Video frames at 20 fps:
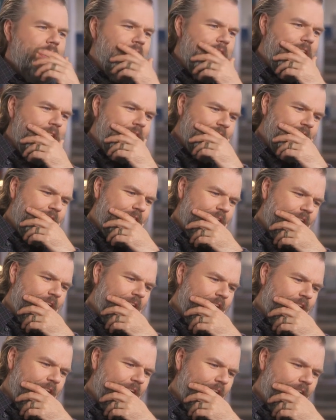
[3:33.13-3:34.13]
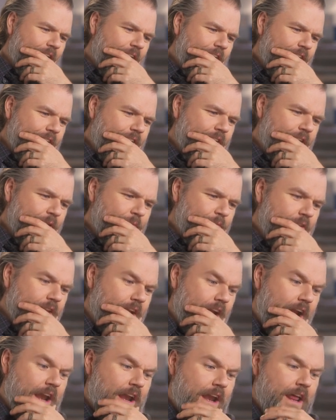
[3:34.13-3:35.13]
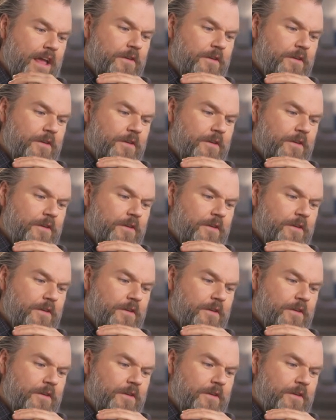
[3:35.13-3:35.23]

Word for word: And he, uh, he comes in and,